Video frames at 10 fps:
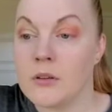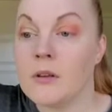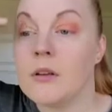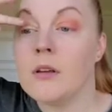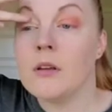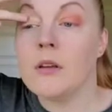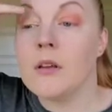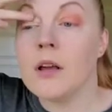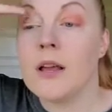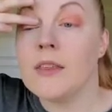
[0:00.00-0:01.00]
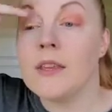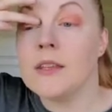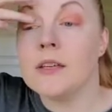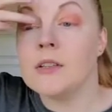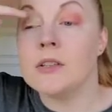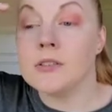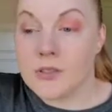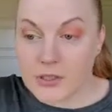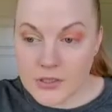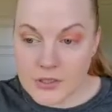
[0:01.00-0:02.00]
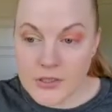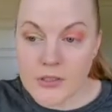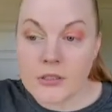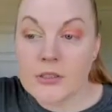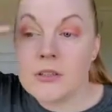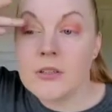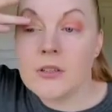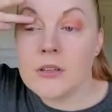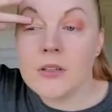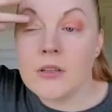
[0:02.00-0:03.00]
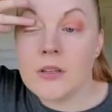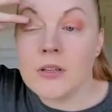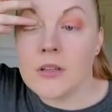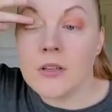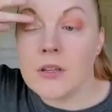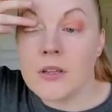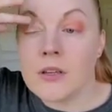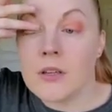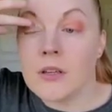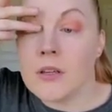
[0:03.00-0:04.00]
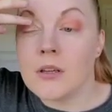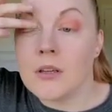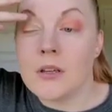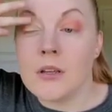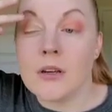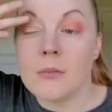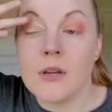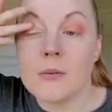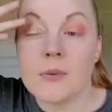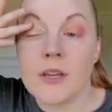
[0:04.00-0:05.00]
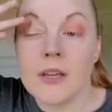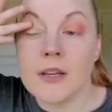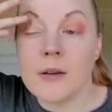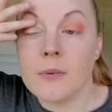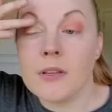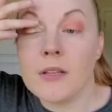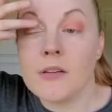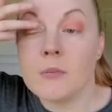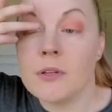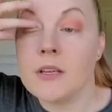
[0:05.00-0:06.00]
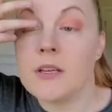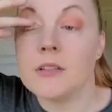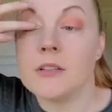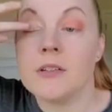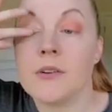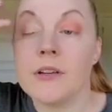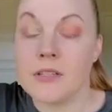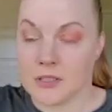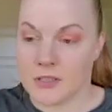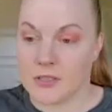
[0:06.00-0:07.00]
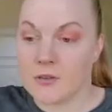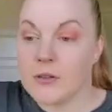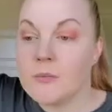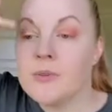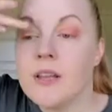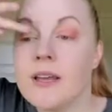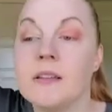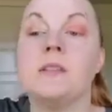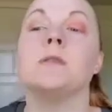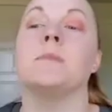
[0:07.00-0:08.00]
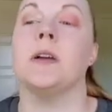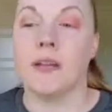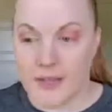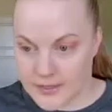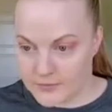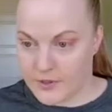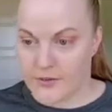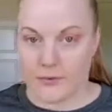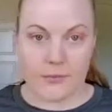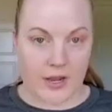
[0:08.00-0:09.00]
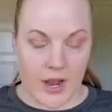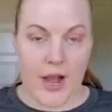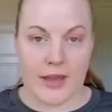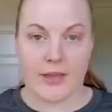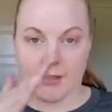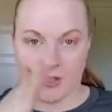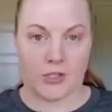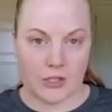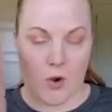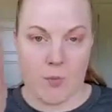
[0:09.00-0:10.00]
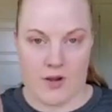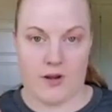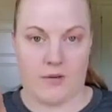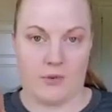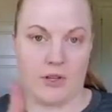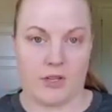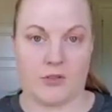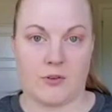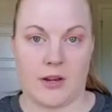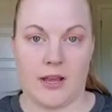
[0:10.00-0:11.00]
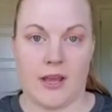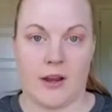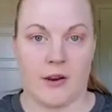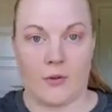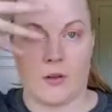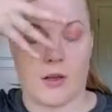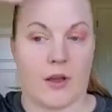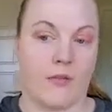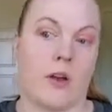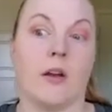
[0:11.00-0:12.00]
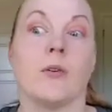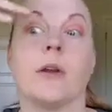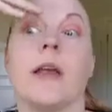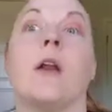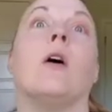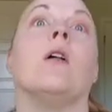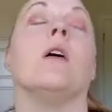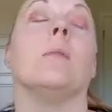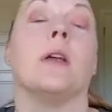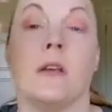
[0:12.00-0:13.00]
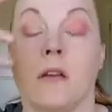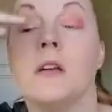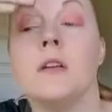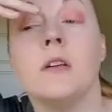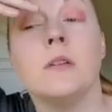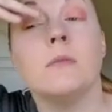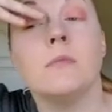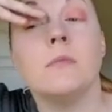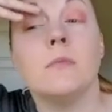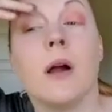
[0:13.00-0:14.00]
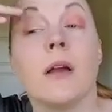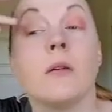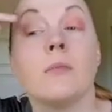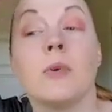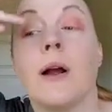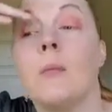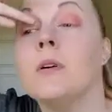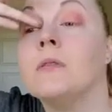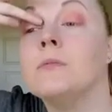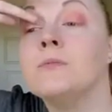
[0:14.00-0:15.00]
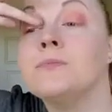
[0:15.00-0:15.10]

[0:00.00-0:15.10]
I think that looks good. I'm kind of bringing it up a little bit into the crease just so it blends, but again, whenever my eye is just open and I'm looking straight ahead, I don't look like I've got green all up in my brow bone.